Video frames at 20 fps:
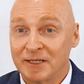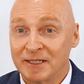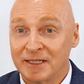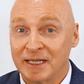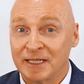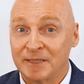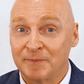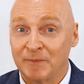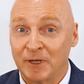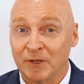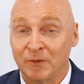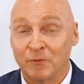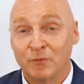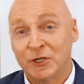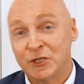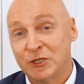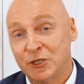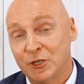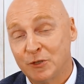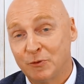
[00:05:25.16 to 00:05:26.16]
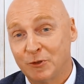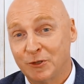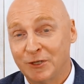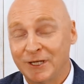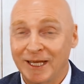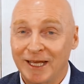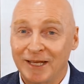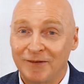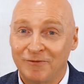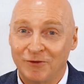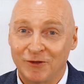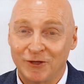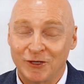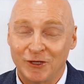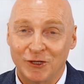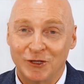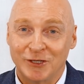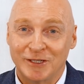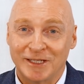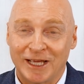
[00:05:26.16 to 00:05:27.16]
assessment, which you will need for the
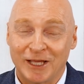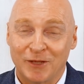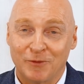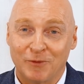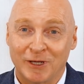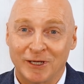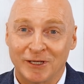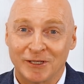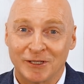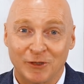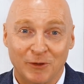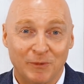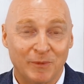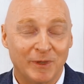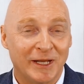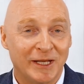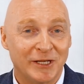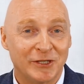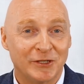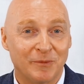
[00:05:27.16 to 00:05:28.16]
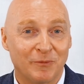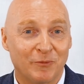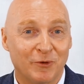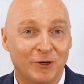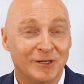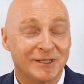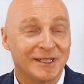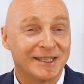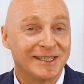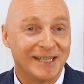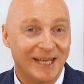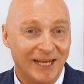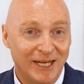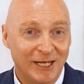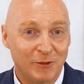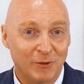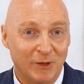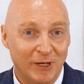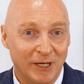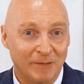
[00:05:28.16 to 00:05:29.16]
New South Wales nomination process
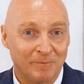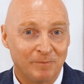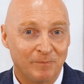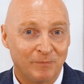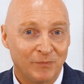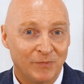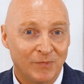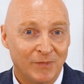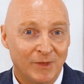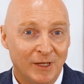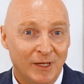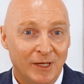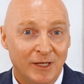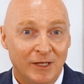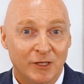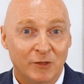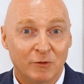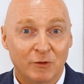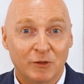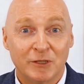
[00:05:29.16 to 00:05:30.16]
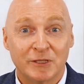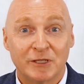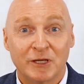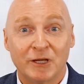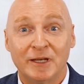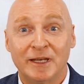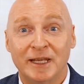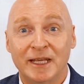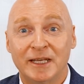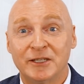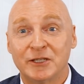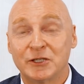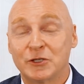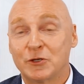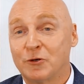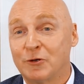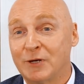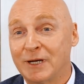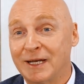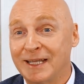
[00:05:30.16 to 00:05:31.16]
anyway. You'll also need to
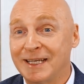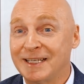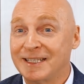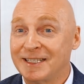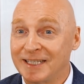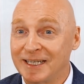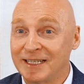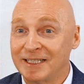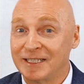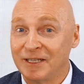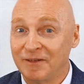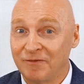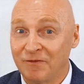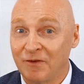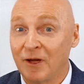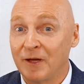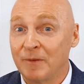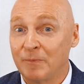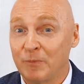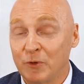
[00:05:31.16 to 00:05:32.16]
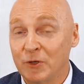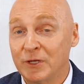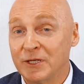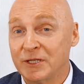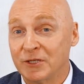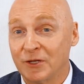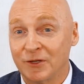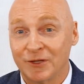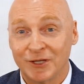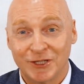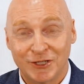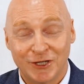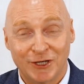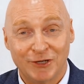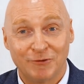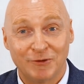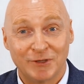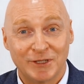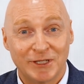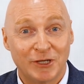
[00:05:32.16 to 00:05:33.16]
score at least 65 points on the
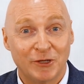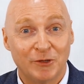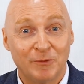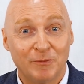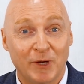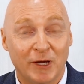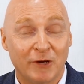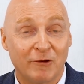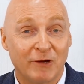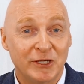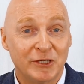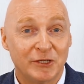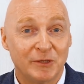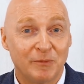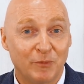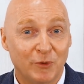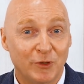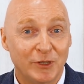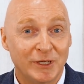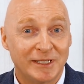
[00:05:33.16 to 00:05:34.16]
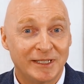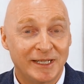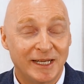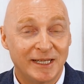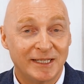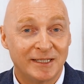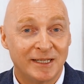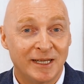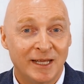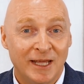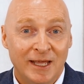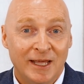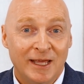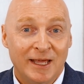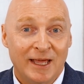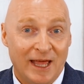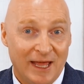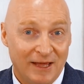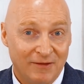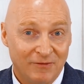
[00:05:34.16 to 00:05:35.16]
General Skilled Migration Points Test,
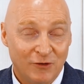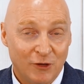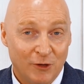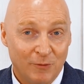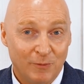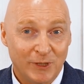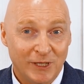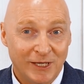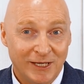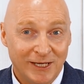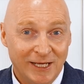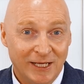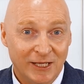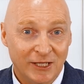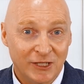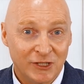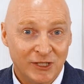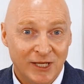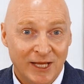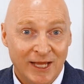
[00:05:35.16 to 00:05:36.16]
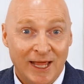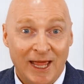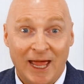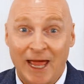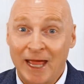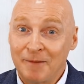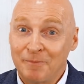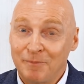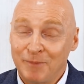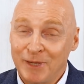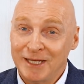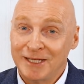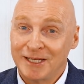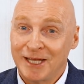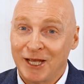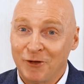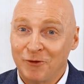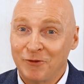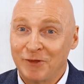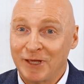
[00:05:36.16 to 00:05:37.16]
have competent English, and meet
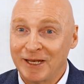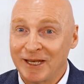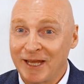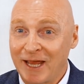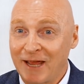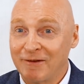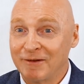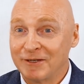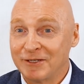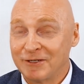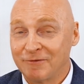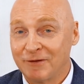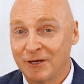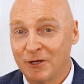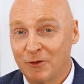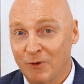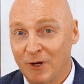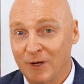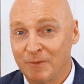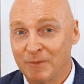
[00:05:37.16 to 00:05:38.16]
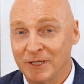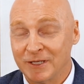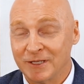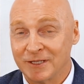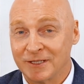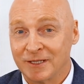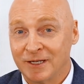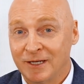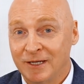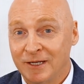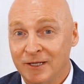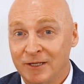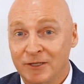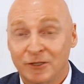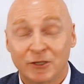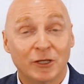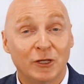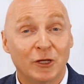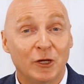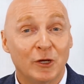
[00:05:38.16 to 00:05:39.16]
health and character requirements.
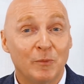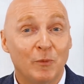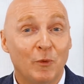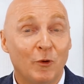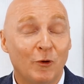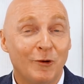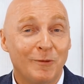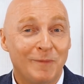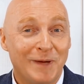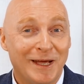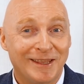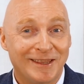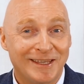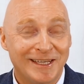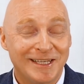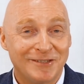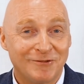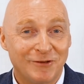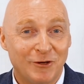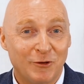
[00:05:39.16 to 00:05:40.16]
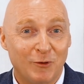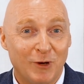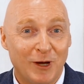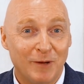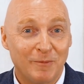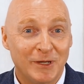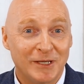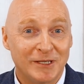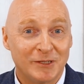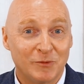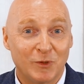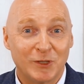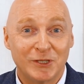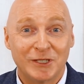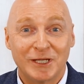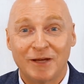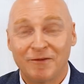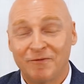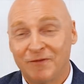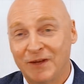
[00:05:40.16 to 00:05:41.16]
To learn more about these requirements,
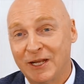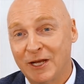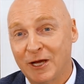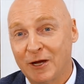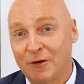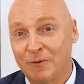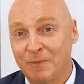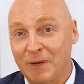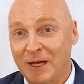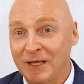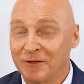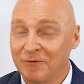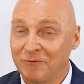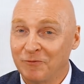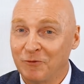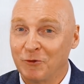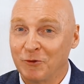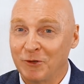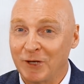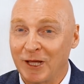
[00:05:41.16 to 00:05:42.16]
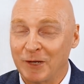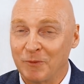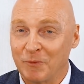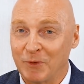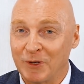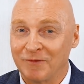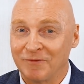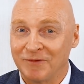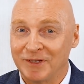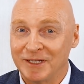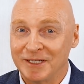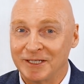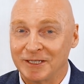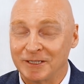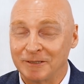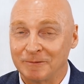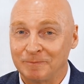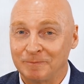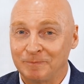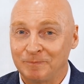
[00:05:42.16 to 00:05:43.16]
watch our video about the 491 visa.